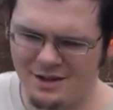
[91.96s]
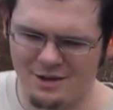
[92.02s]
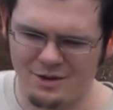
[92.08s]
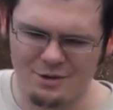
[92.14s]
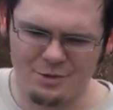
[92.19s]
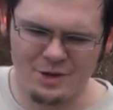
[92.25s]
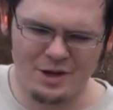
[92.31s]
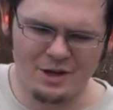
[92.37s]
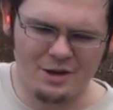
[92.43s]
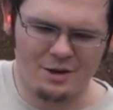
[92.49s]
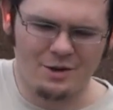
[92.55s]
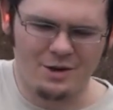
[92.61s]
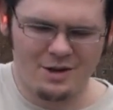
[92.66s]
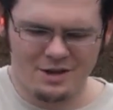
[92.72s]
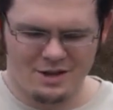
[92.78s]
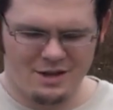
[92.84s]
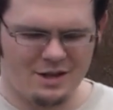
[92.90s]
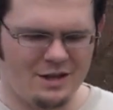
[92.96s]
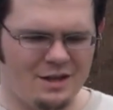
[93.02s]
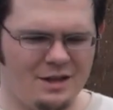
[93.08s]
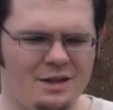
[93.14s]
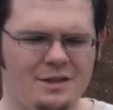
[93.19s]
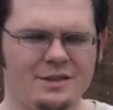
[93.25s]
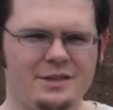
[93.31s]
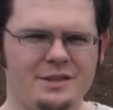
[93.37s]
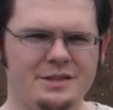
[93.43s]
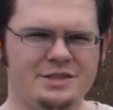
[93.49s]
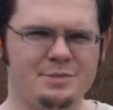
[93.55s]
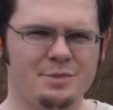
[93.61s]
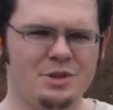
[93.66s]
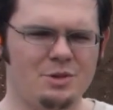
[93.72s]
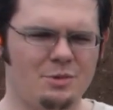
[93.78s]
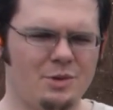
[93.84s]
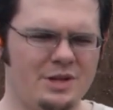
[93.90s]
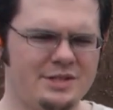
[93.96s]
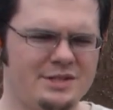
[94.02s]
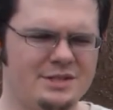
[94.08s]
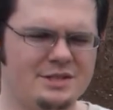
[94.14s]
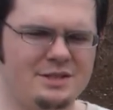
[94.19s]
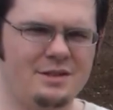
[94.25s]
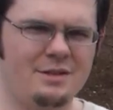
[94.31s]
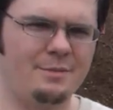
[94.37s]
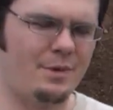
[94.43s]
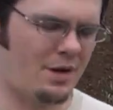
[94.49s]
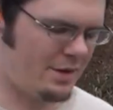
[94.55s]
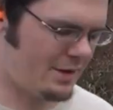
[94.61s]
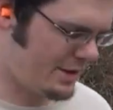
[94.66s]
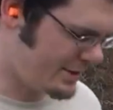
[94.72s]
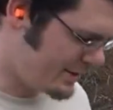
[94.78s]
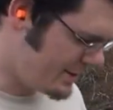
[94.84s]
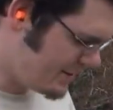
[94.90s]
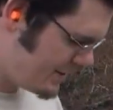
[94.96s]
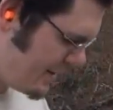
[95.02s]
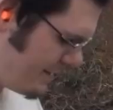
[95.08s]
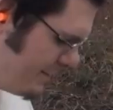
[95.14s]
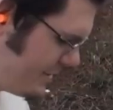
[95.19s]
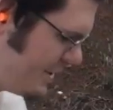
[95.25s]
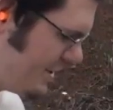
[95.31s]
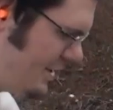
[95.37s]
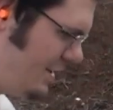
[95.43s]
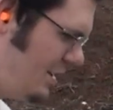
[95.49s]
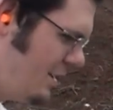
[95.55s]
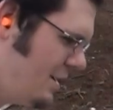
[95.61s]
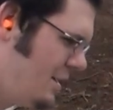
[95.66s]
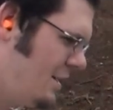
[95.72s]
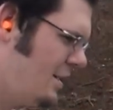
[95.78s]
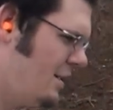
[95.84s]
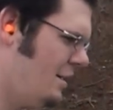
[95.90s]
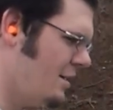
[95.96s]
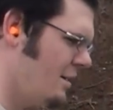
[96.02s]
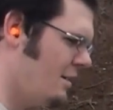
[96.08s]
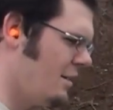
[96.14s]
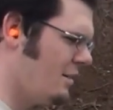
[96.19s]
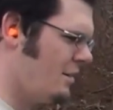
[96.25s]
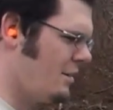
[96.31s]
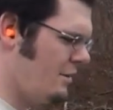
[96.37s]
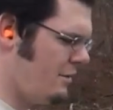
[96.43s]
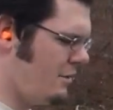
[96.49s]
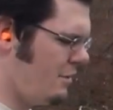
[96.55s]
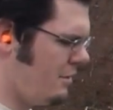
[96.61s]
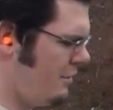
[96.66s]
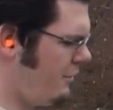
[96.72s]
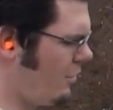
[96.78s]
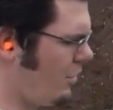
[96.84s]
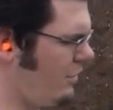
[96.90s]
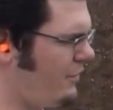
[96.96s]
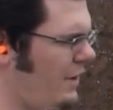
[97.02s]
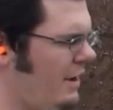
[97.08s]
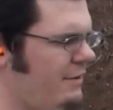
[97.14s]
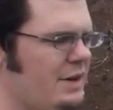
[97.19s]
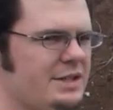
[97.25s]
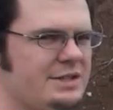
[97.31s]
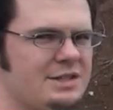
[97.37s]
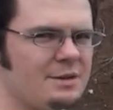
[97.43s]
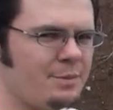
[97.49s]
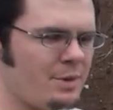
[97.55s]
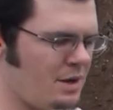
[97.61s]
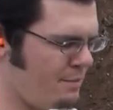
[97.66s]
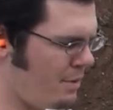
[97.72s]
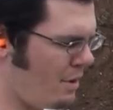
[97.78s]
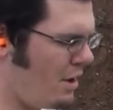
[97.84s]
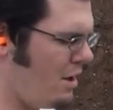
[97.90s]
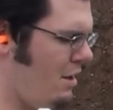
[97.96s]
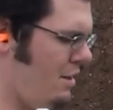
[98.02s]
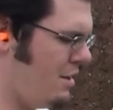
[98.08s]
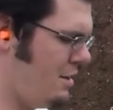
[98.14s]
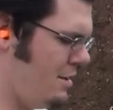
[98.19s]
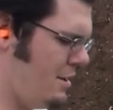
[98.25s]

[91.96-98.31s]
here we go. The Smith & Wesson model 1917 45 ACP ball.